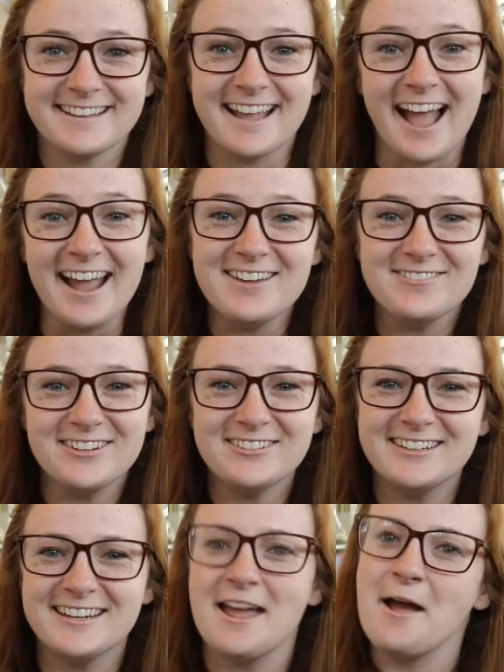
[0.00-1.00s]
Hi
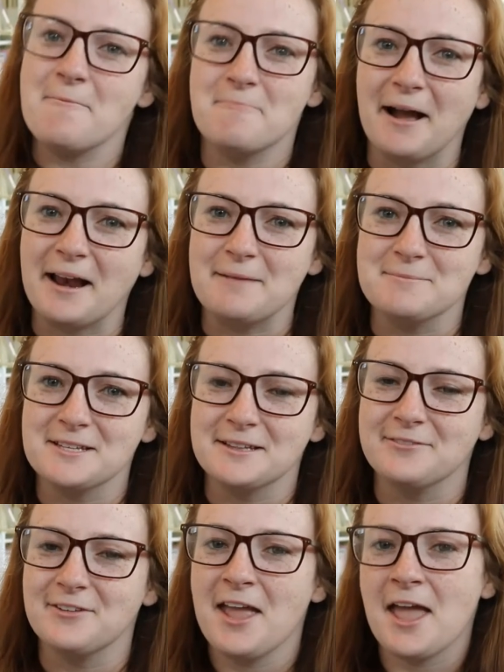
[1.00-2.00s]
everyone, my name's
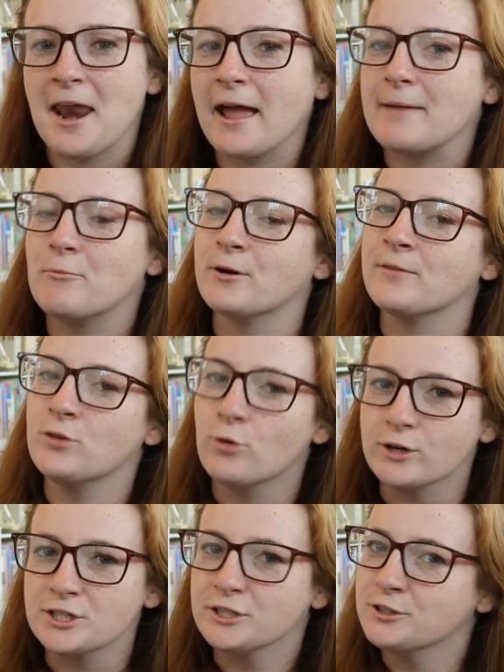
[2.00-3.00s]
Olivia and I am one of your
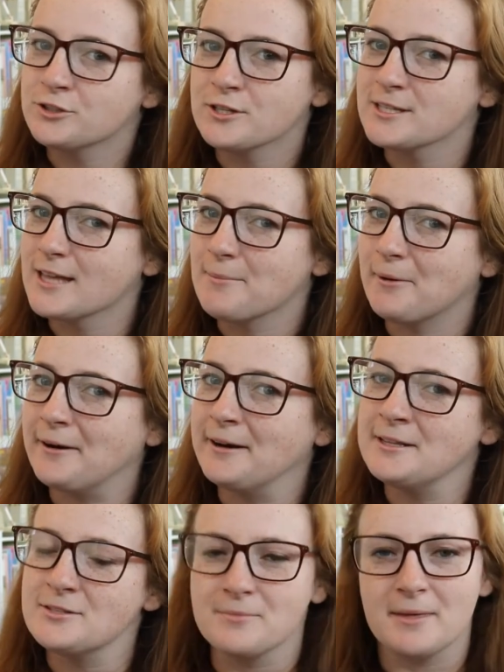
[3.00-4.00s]
children's
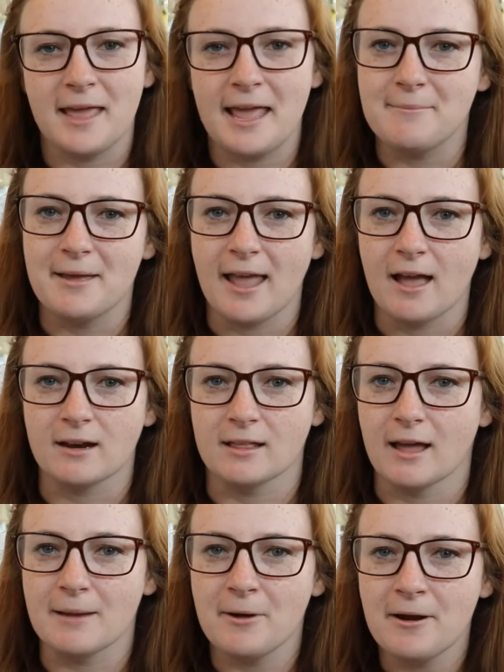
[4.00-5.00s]
librarians from the Cape May County
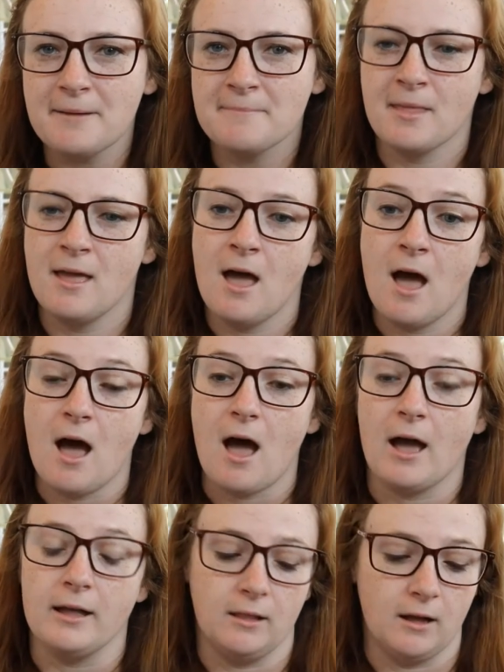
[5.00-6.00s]
Library.
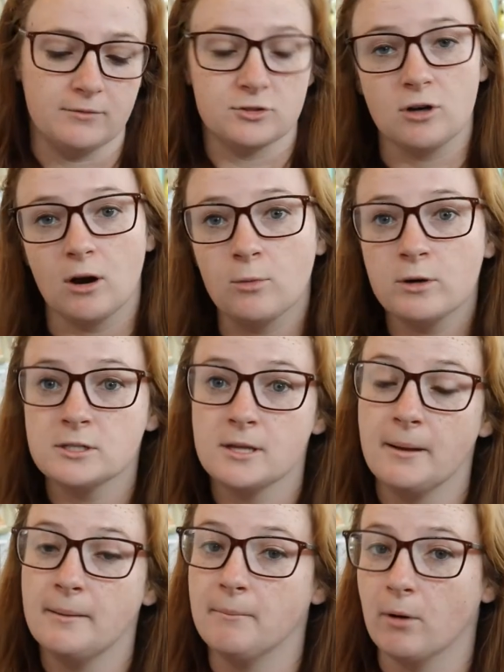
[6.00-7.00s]
I love Star Wars,
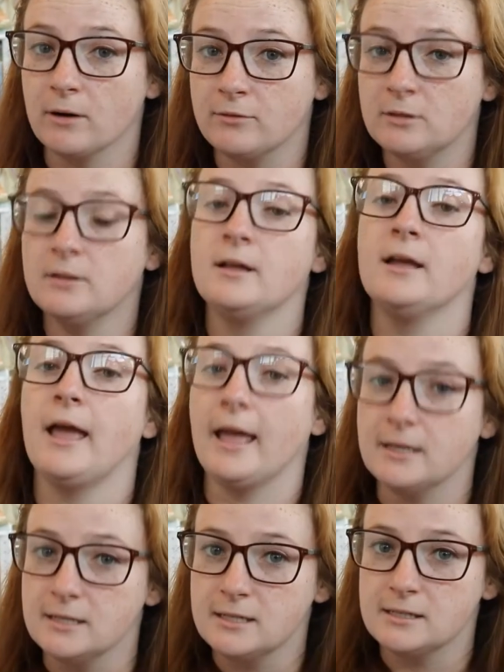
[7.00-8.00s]
Marvel, and
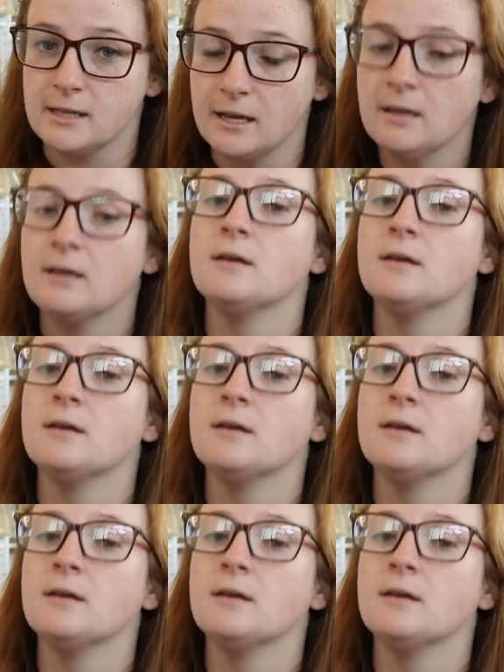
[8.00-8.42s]
DC.